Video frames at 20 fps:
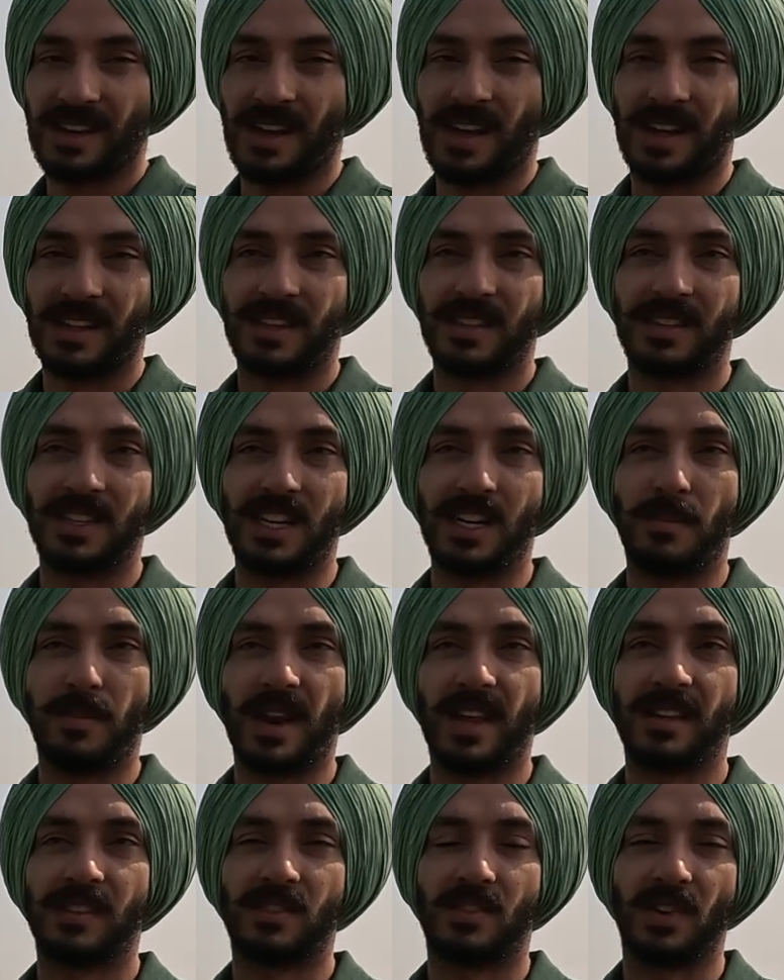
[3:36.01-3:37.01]
the seed
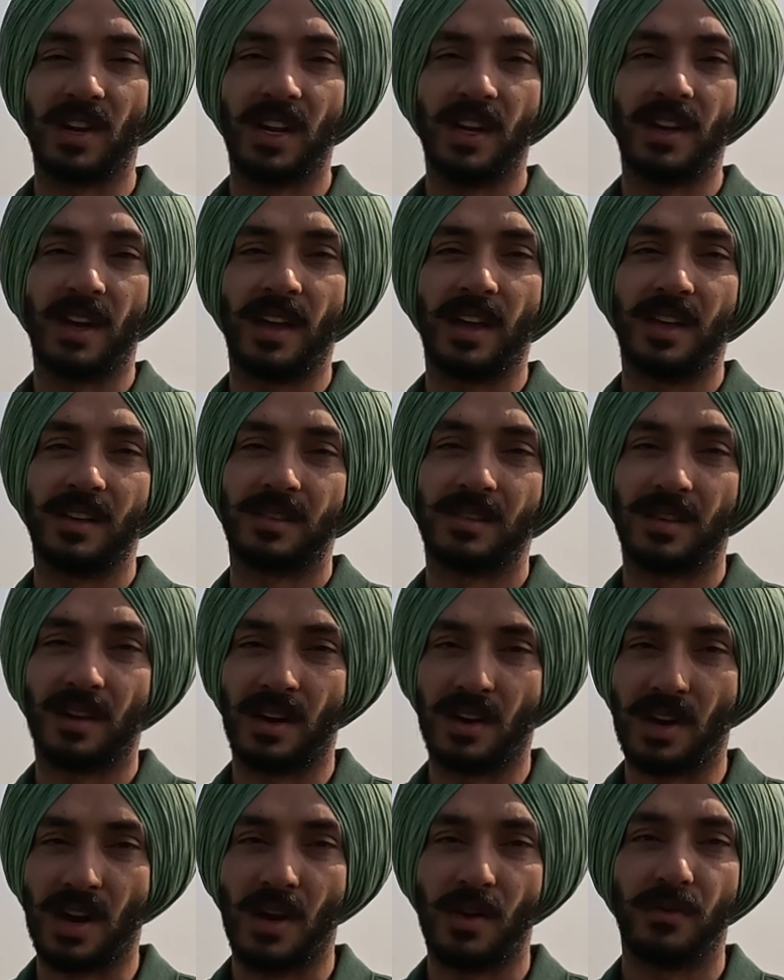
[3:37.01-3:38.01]
place rate is
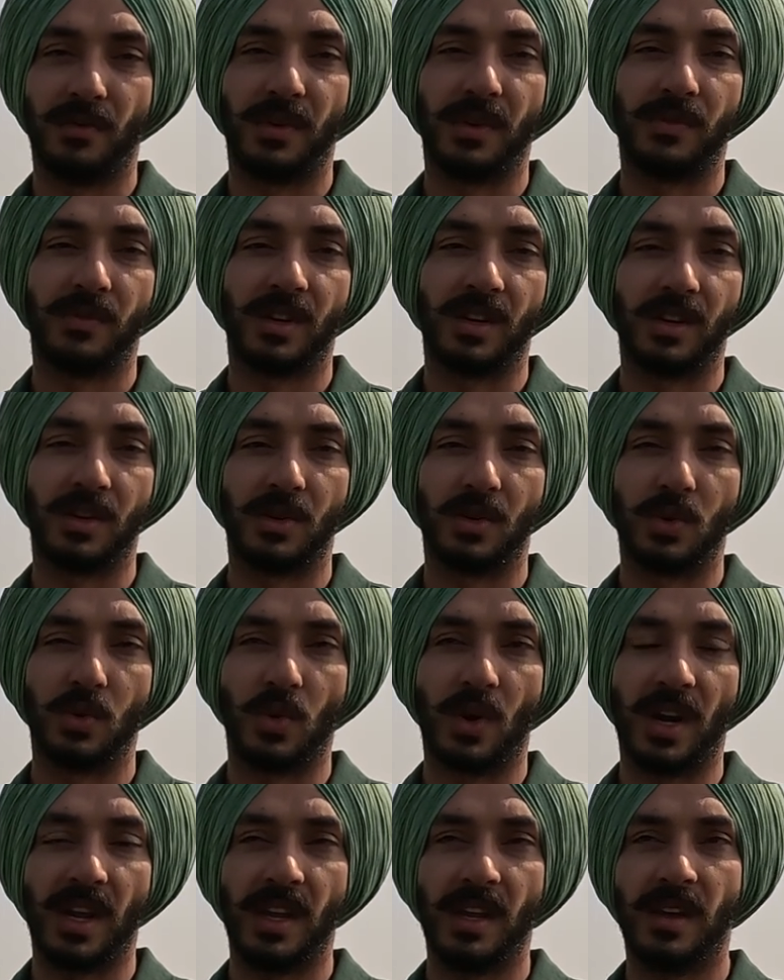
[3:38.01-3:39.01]
around 15 to
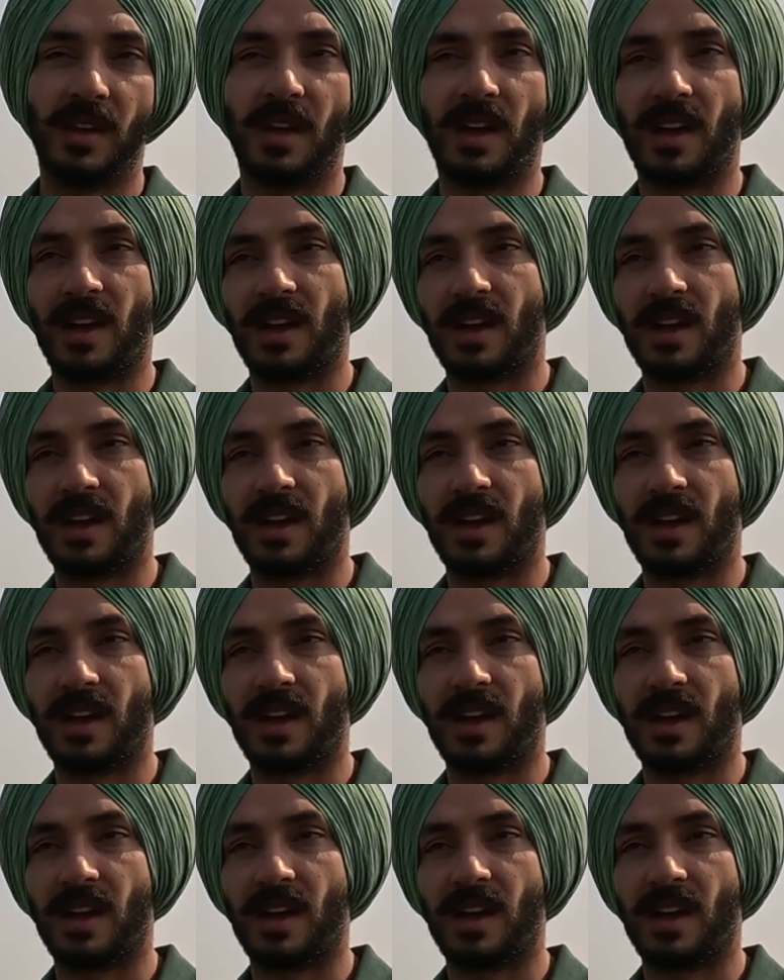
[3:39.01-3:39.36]
20.